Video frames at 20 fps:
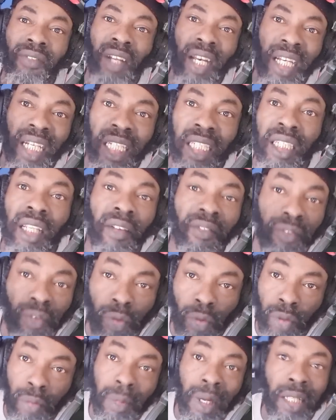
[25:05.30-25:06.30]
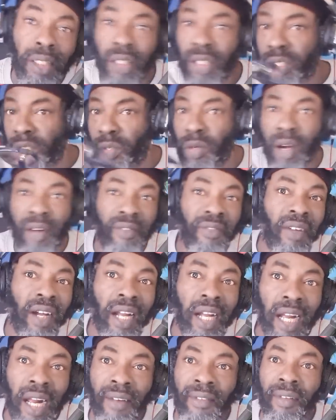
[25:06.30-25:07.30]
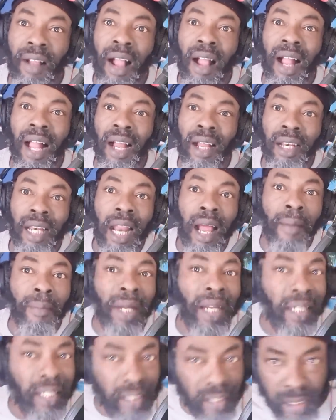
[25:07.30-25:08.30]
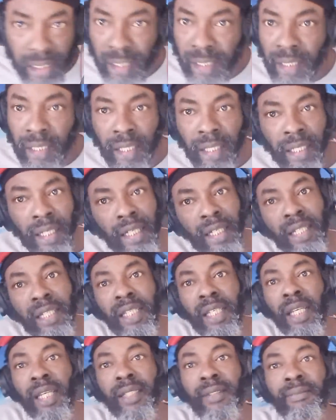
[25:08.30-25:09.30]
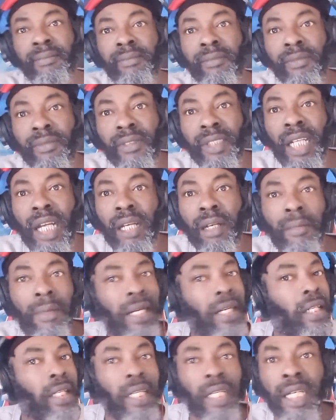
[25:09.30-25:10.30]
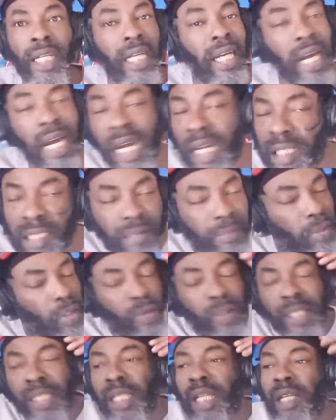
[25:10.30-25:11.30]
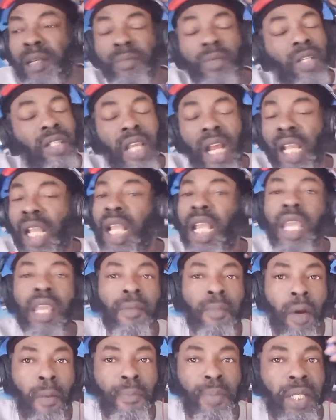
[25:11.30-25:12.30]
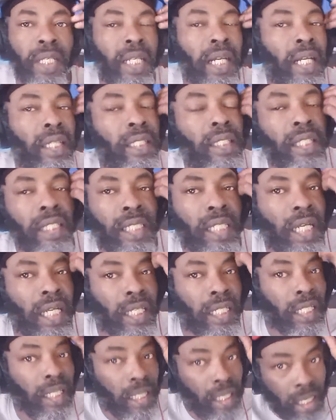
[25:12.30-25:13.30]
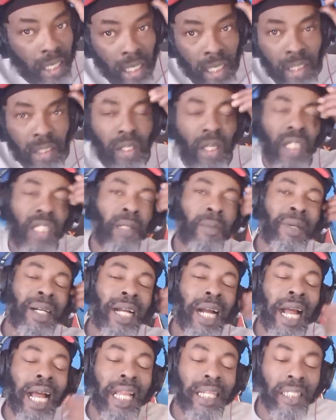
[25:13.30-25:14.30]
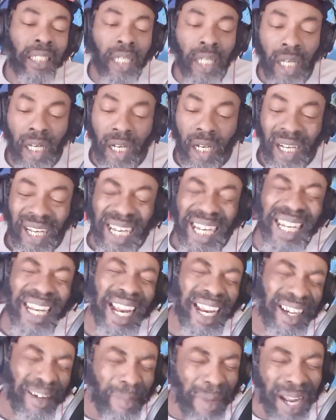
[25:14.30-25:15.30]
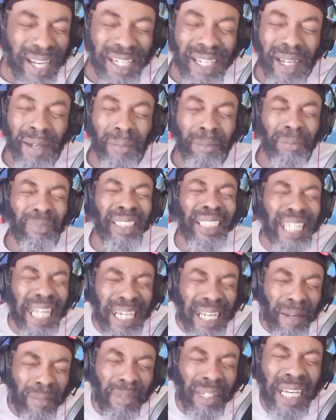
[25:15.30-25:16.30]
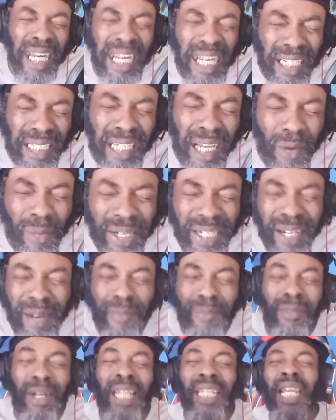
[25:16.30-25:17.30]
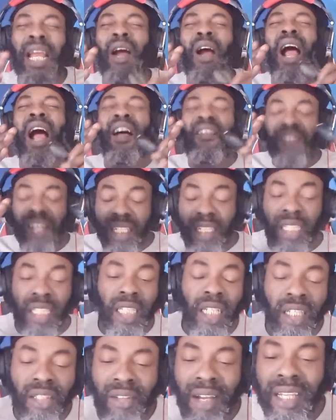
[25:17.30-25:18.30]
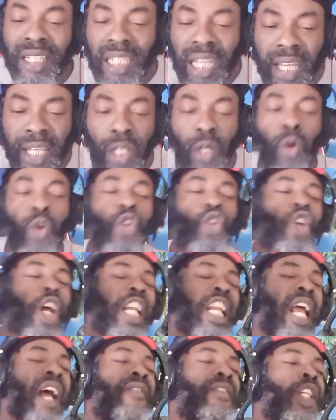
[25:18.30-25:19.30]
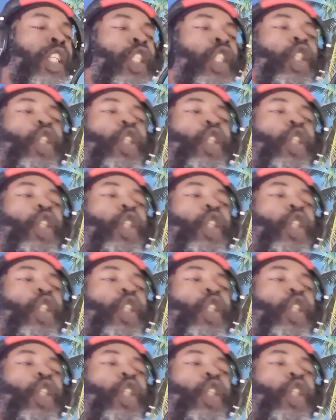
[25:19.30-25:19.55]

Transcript: another interview. Man just do a lament. You know, see? And about another day ask him a question, him just give him opinion. You know, see? So it's because you know the man them, you know them days when them man at the stage rasta usually have